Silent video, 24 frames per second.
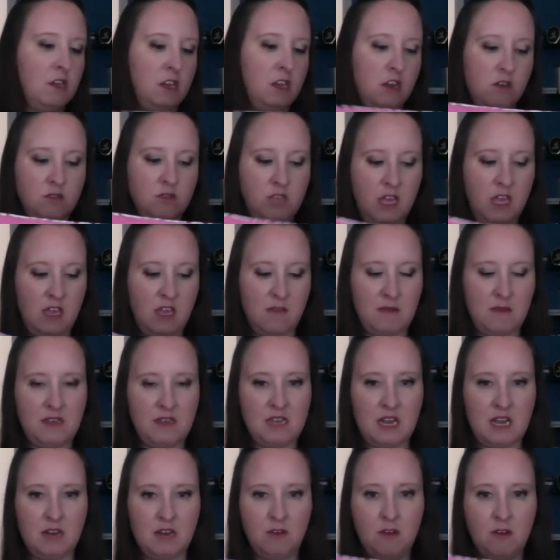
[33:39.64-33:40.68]
taking out my
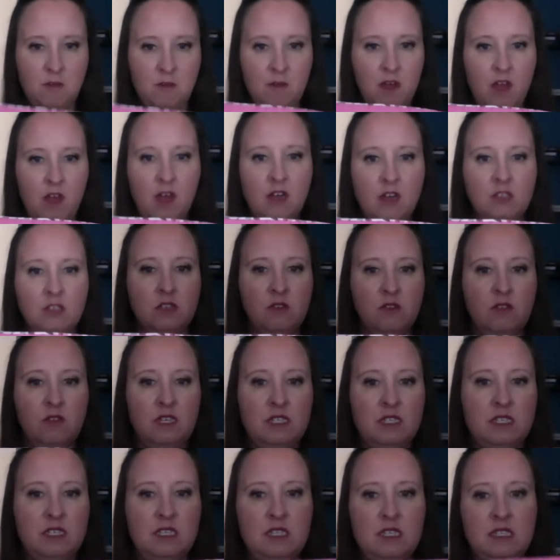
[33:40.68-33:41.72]
dining room. So I
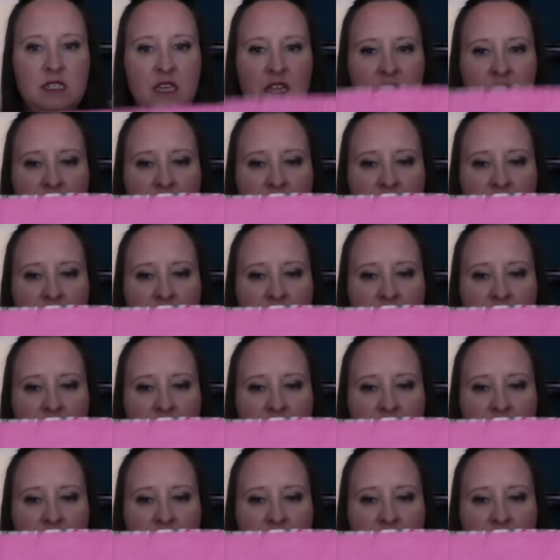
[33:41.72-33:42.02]
think